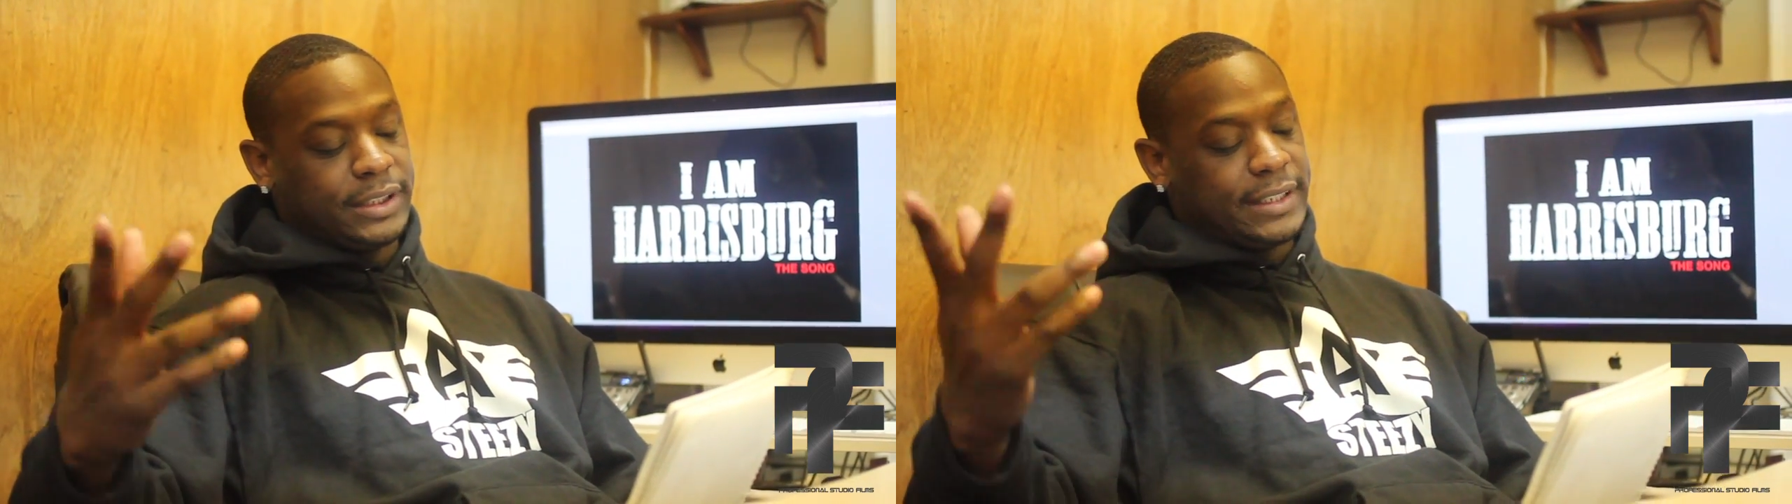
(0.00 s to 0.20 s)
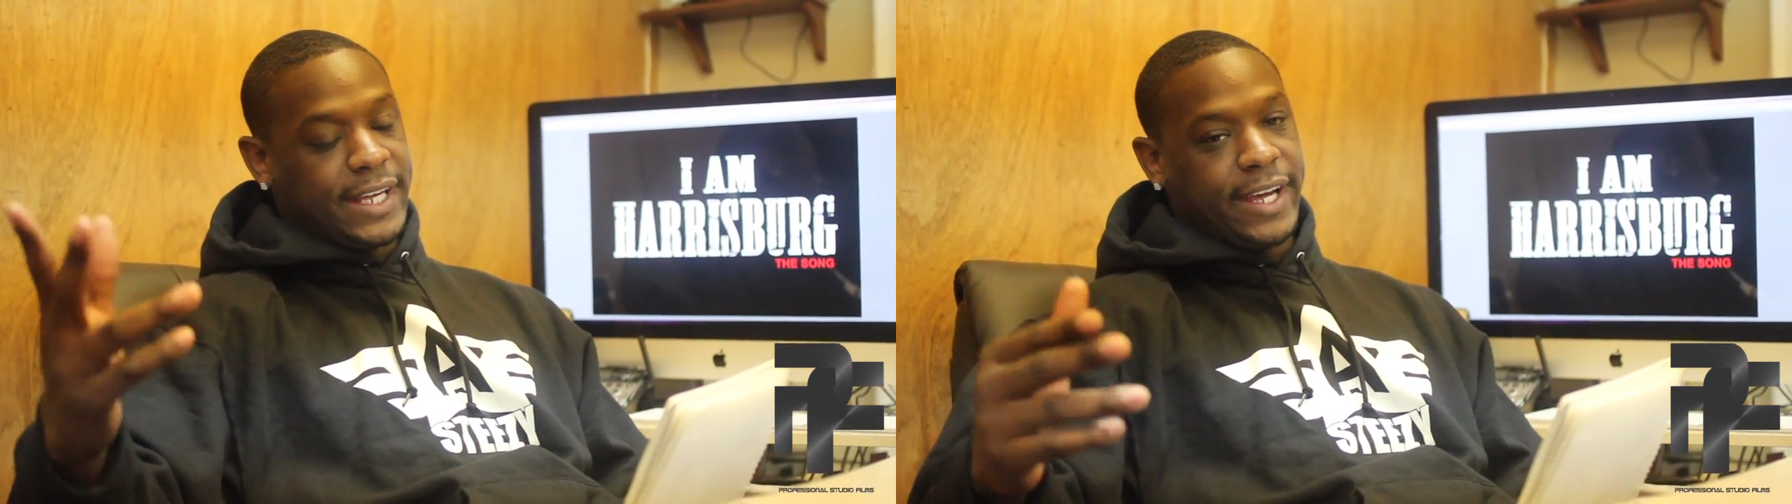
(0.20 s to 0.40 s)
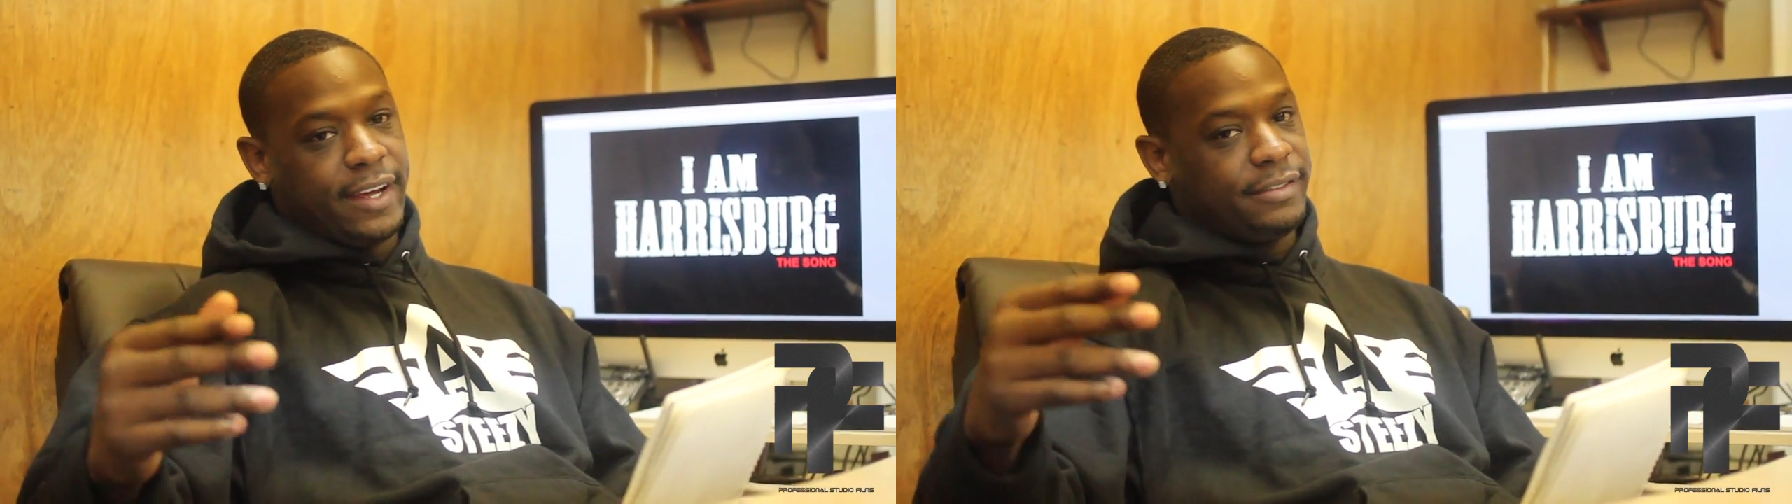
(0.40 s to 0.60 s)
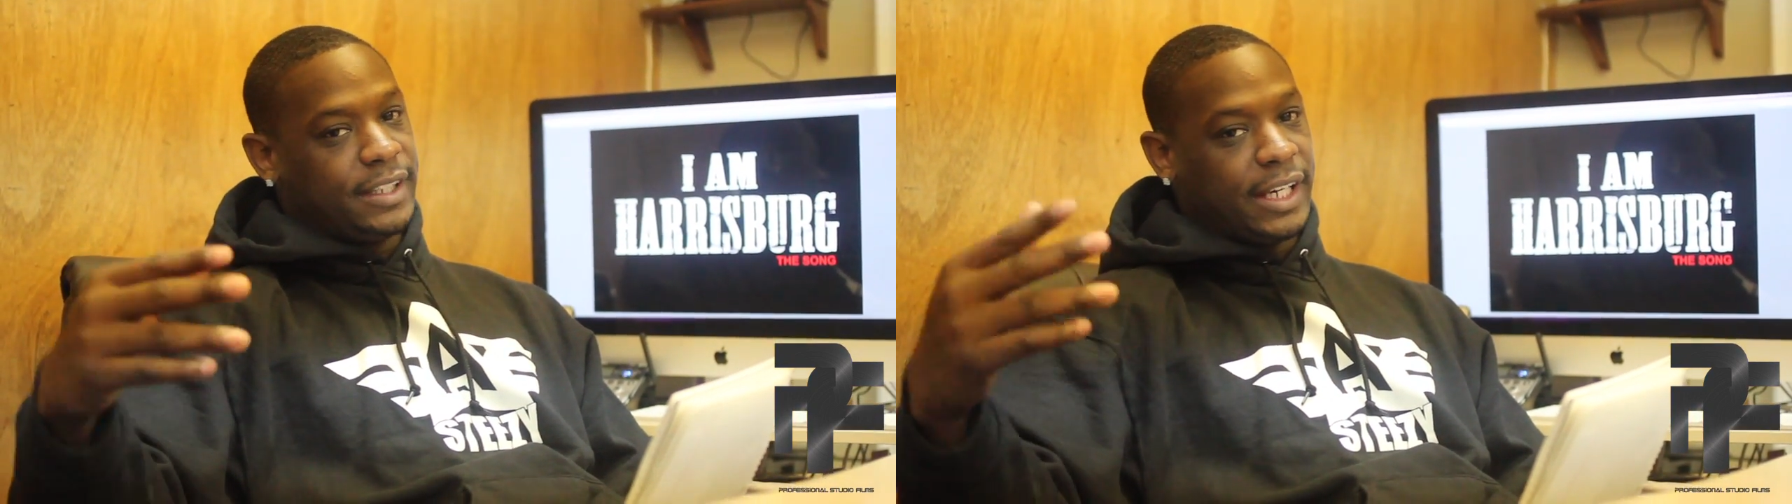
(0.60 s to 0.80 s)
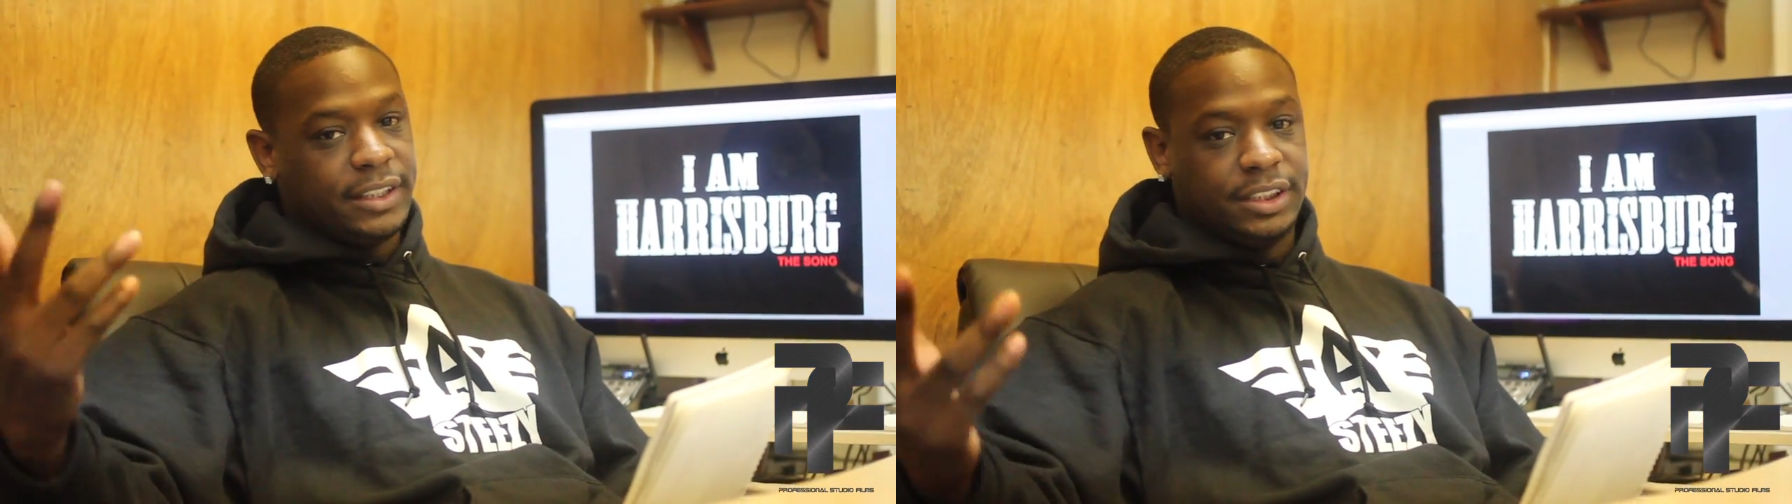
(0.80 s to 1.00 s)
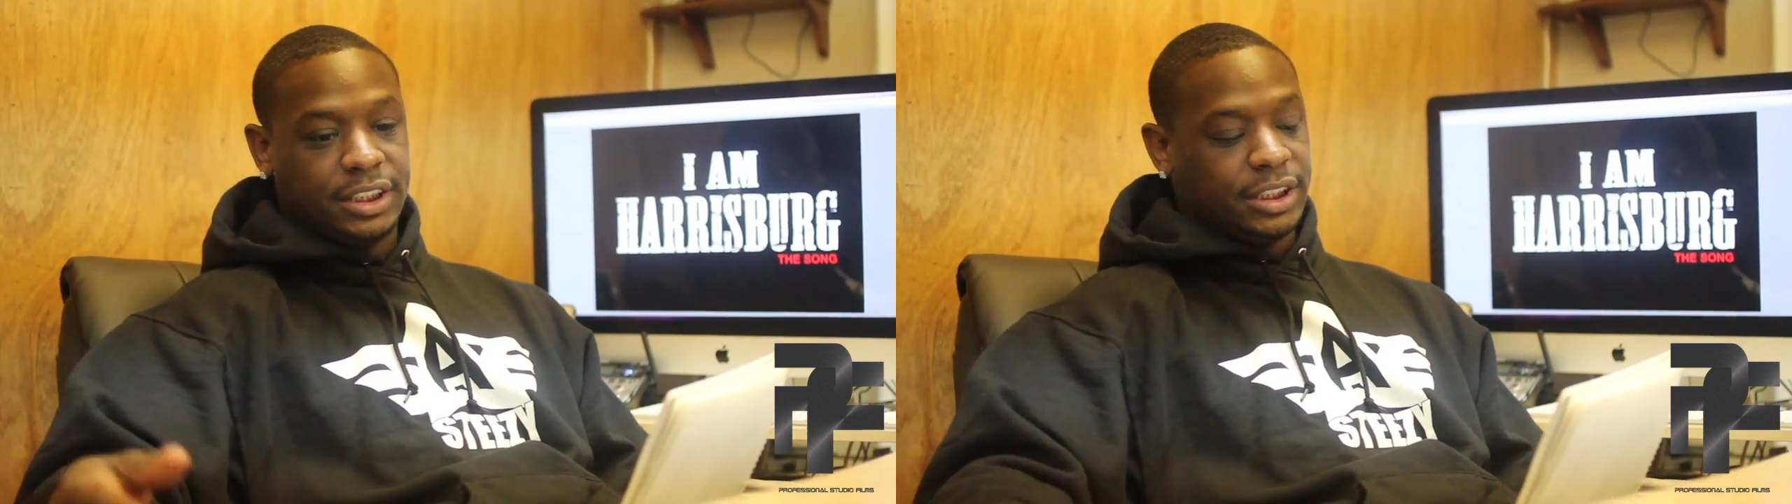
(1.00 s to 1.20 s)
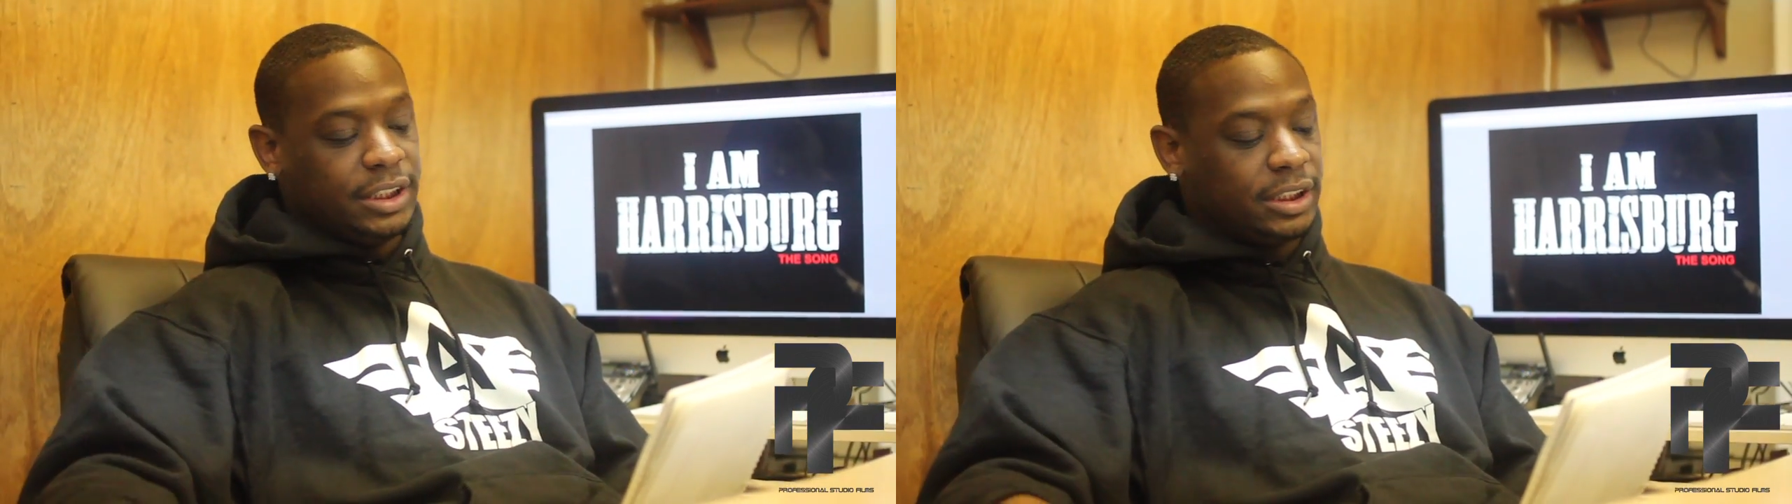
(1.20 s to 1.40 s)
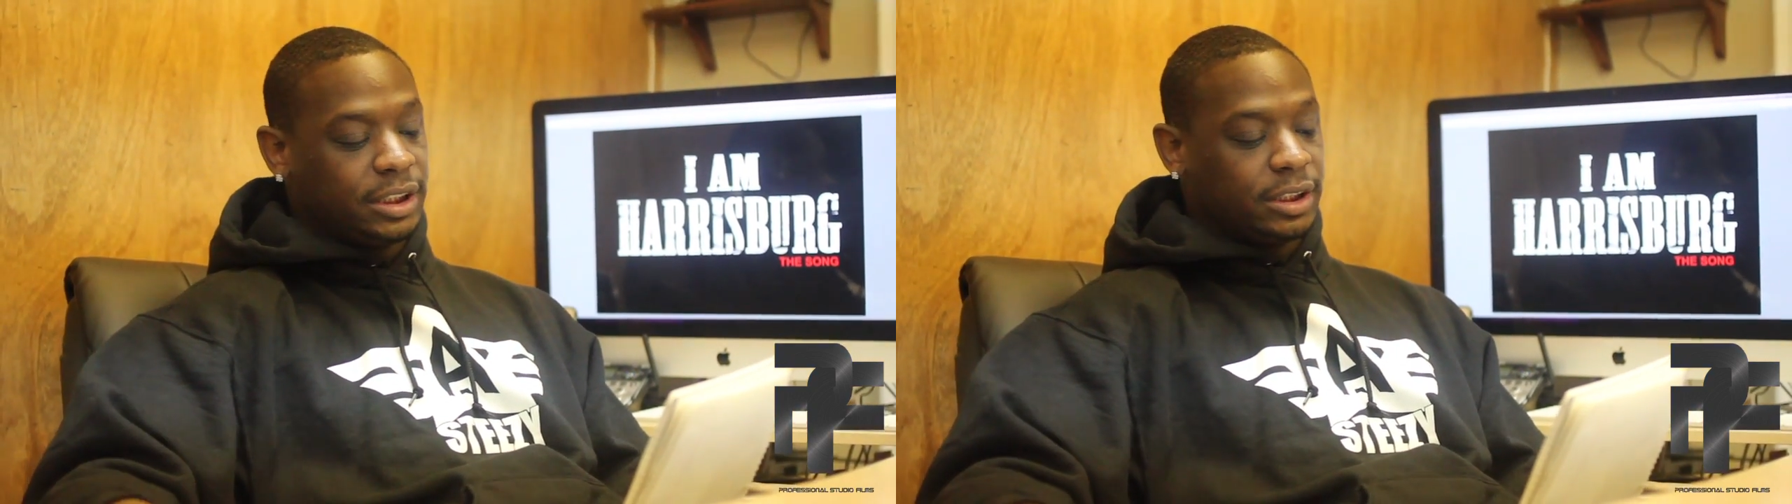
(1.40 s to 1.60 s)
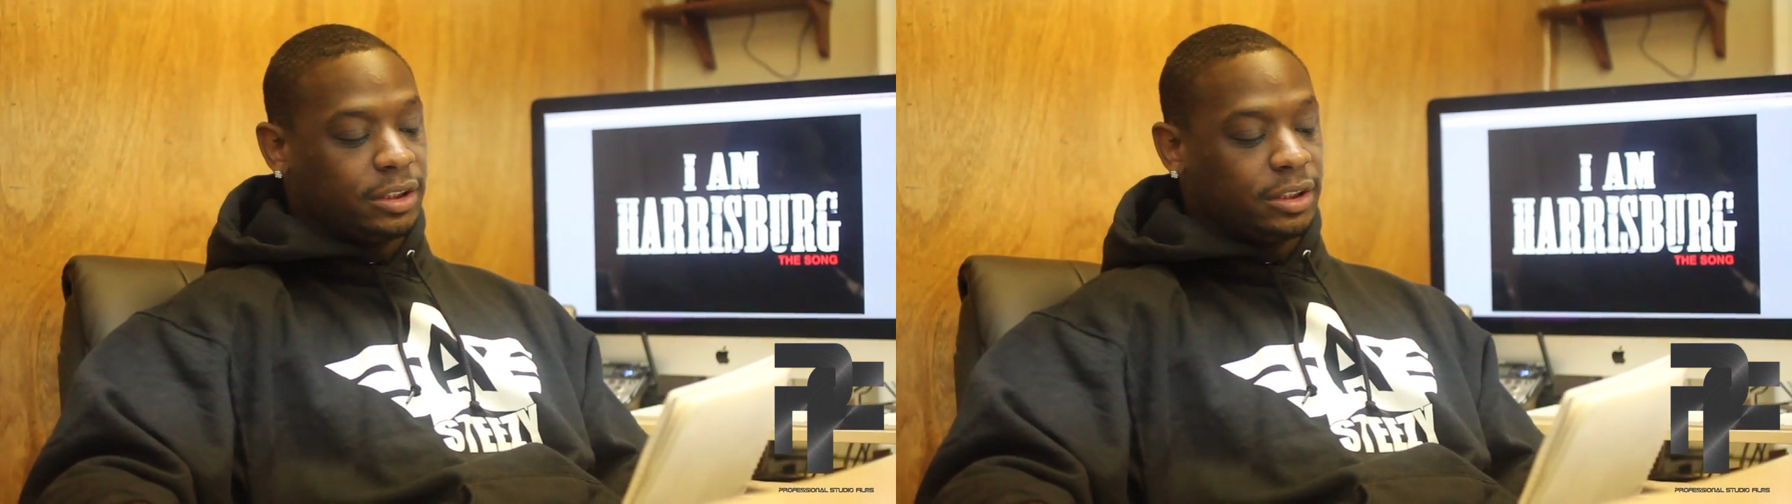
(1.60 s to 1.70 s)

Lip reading: Sav, KG's,